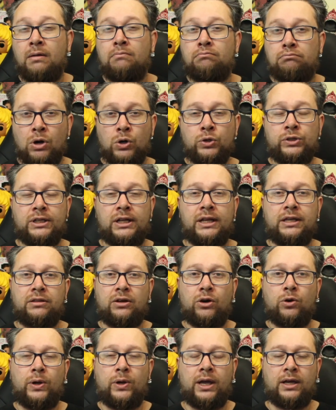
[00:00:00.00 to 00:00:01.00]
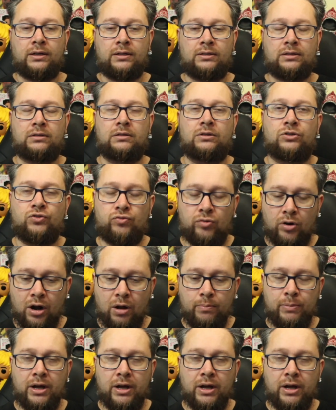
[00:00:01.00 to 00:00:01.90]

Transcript: Mostly, though, it is the drama